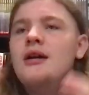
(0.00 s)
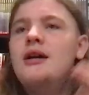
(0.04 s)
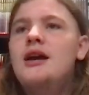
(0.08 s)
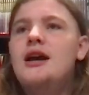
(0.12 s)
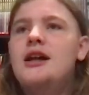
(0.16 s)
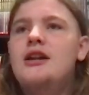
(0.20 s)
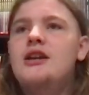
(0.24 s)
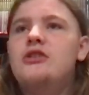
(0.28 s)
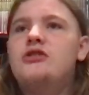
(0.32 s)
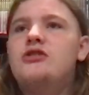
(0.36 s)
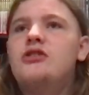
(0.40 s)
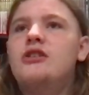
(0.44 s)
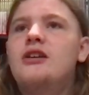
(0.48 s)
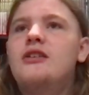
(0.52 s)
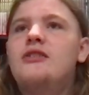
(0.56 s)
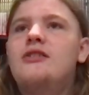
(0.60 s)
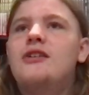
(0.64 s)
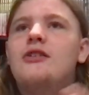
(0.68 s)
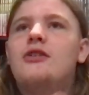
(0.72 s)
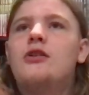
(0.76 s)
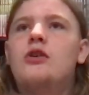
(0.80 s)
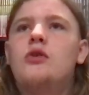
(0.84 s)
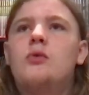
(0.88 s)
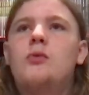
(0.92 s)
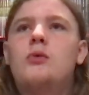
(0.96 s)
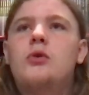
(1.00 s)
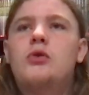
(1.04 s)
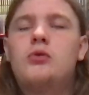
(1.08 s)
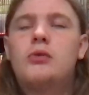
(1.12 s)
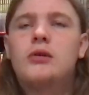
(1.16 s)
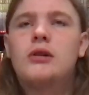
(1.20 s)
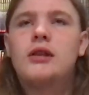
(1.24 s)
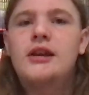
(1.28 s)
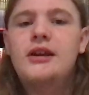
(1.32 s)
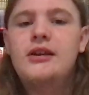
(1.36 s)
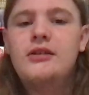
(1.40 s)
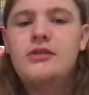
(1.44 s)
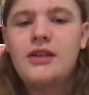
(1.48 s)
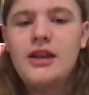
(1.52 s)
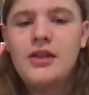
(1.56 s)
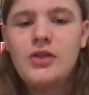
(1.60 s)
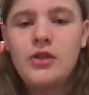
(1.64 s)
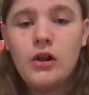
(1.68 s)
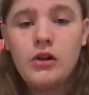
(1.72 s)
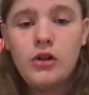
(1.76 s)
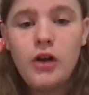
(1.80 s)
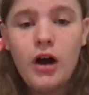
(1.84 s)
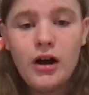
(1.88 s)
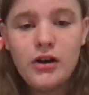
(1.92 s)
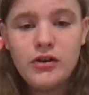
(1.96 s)
Additionally, since it was released in the
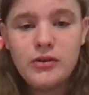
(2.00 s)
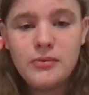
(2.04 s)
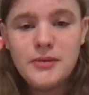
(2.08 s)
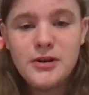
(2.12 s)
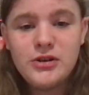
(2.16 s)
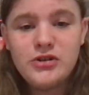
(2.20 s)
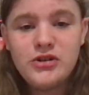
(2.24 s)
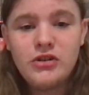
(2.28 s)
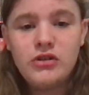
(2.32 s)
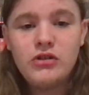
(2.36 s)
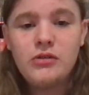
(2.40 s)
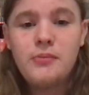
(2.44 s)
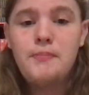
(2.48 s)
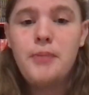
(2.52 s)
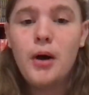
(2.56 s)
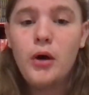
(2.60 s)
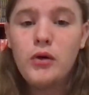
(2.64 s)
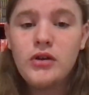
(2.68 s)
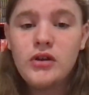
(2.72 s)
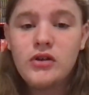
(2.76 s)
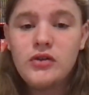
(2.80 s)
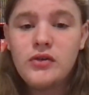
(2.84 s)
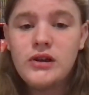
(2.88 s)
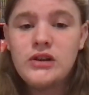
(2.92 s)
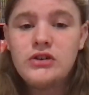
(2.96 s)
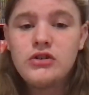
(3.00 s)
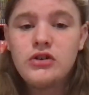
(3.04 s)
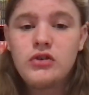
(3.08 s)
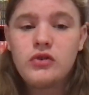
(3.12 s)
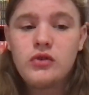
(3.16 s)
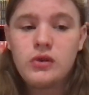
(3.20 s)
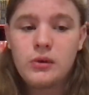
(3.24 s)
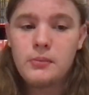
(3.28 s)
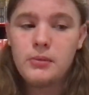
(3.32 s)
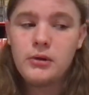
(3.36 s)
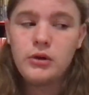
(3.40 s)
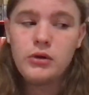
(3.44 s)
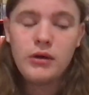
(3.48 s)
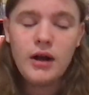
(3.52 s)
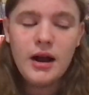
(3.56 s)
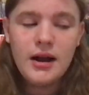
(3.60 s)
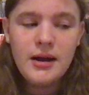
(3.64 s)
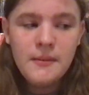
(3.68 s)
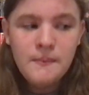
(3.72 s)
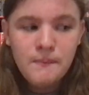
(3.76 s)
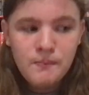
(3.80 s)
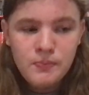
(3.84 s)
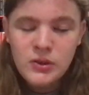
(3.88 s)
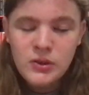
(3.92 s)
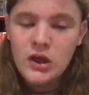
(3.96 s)
Lost Missions bonus features for Blu-ray,
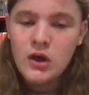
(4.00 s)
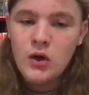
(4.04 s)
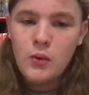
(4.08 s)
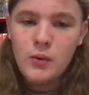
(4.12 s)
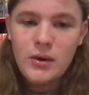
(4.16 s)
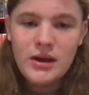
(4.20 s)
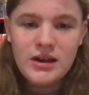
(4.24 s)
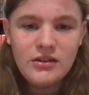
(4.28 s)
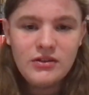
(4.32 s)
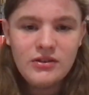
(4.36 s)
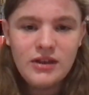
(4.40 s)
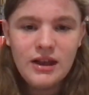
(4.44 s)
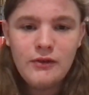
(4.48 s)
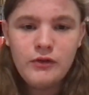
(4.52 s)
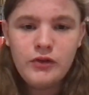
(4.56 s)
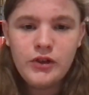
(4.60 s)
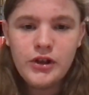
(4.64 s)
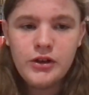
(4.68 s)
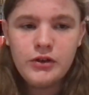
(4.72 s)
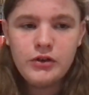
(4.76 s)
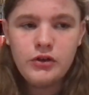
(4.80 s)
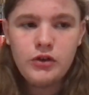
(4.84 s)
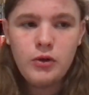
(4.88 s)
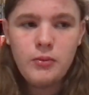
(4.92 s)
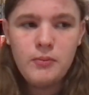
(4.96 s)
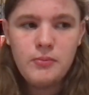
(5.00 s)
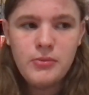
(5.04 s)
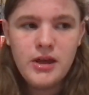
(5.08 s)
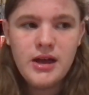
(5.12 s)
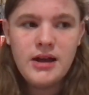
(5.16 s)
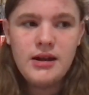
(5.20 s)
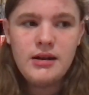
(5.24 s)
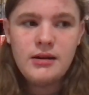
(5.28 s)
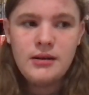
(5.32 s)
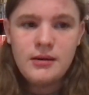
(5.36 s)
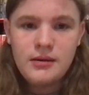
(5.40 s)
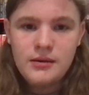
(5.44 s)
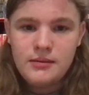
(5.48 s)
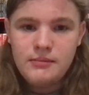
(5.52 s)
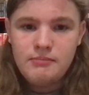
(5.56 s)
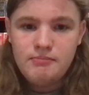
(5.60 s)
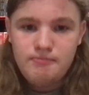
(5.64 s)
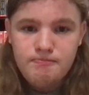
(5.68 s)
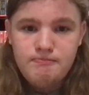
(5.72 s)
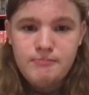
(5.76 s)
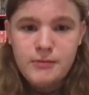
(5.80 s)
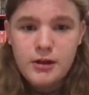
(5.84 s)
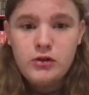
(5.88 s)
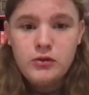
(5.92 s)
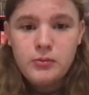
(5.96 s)
we can safely assume that
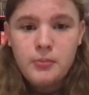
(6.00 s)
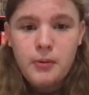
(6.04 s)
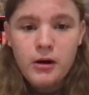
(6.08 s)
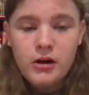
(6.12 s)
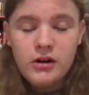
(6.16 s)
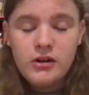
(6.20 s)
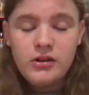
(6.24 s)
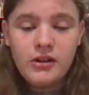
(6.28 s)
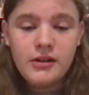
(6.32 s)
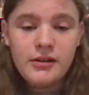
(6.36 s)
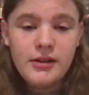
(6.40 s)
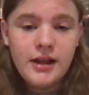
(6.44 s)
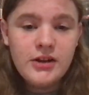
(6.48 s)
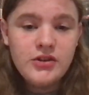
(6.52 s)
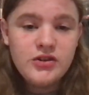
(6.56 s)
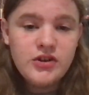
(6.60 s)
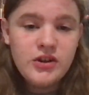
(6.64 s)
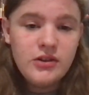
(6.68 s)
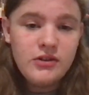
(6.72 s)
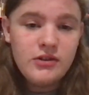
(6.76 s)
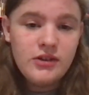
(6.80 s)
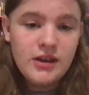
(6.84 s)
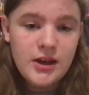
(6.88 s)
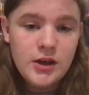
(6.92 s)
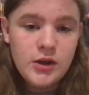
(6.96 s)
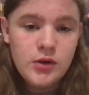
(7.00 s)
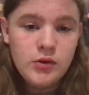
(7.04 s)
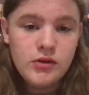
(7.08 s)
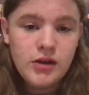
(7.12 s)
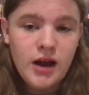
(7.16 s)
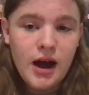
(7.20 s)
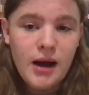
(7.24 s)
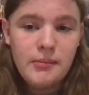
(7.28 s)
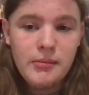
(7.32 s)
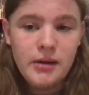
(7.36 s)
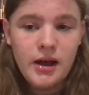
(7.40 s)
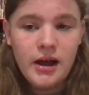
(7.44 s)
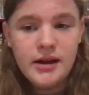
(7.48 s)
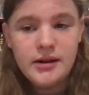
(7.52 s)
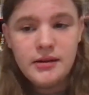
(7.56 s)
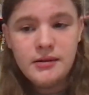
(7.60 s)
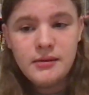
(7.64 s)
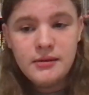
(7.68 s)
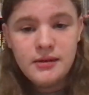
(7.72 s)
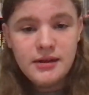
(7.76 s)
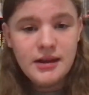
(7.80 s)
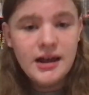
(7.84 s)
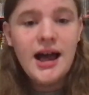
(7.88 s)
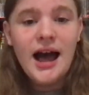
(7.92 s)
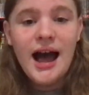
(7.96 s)
it's part of the Legends EU timeline,
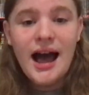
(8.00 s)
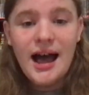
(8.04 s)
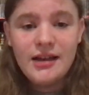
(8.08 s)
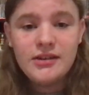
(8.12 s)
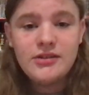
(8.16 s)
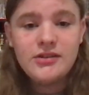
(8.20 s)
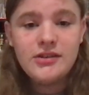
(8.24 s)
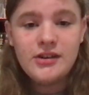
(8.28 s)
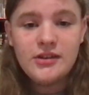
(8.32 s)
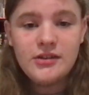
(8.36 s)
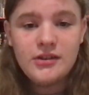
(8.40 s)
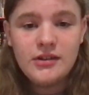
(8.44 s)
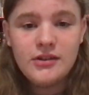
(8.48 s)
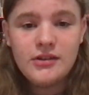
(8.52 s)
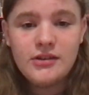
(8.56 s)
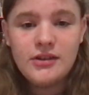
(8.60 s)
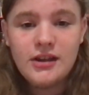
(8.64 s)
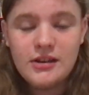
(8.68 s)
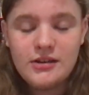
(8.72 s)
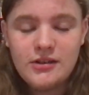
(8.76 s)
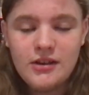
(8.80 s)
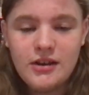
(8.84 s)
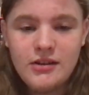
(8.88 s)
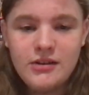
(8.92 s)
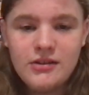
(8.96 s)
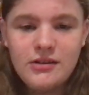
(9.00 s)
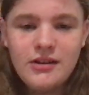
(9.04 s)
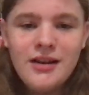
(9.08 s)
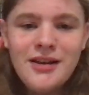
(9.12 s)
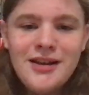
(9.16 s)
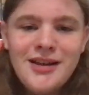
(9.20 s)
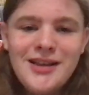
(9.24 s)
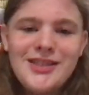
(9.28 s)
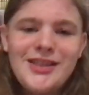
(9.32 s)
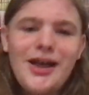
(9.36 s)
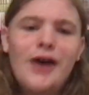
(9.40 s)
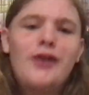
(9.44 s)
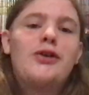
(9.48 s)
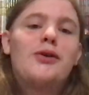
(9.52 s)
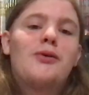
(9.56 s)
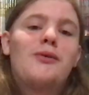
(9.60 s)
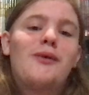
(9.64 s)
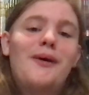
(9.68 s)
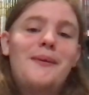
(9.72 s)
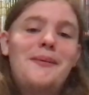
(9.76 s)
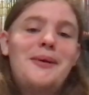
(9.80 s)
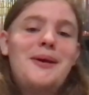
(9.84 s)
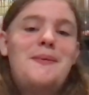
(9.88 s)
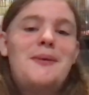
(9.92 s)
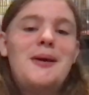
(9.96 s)
as Season 6 is. Now, there
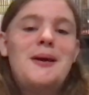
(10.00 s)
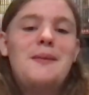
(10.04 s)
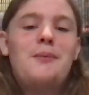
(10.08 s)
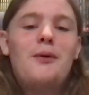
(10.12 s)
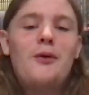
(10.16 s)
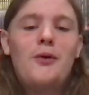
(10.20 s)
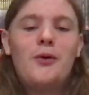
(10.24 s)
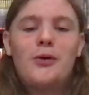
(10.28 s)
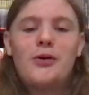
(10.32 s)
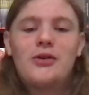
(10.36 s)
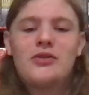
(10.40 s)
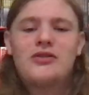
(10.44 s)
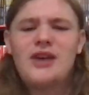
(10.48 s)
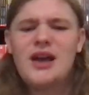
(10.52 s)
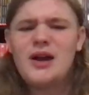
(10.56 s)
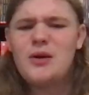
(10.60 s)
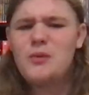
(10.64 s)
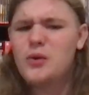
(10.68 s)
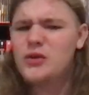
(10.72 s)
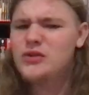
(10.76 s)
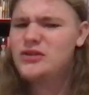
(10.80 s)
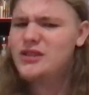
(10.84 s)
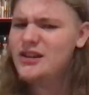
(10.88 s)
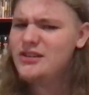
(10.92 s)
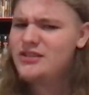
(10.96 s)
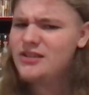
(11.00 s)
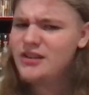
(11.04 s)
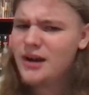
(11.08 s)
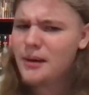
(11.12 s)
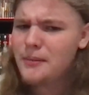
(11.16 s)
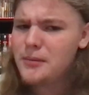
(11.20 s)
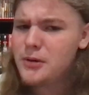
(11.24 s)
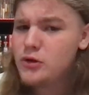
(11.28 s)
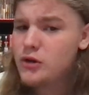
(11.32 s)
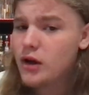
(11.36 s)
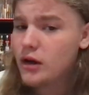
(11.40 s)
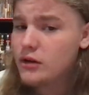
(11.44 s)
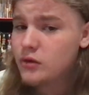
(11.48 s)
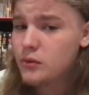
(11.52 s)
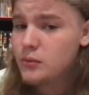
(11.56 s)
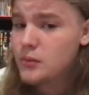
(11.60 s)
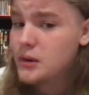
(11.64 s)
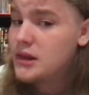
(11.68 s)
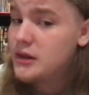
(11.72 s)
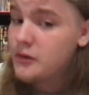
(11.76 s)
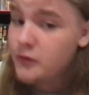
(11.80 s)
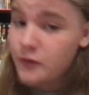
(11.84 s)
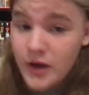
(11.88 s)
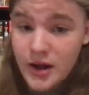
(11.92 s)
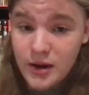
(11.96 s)
will be people who are saying, well, TCW doesn't
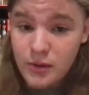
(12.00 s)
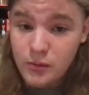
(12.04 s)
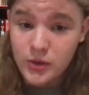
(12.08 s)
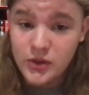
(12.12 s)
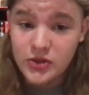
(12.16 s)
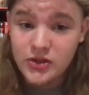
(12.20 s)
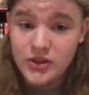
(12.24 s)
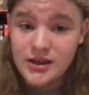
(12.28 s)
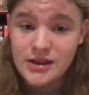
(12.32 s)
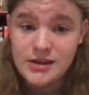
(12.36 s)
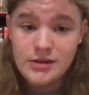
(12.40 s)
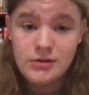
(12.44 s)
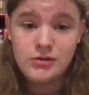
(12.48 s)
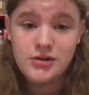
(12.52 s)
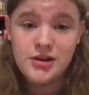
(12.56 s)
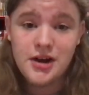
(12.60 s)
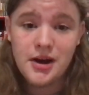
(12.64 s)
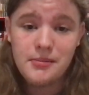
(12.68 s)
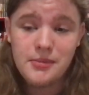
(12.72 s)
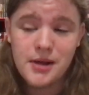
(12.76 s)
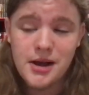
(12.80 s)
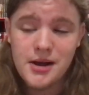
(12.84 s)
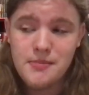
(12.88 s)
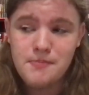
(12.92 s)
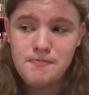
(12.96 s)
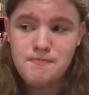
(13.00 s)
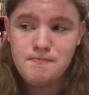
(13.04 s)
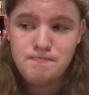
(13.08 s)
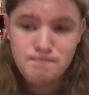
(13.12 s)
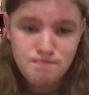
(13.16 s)
really fit with the EU timeline.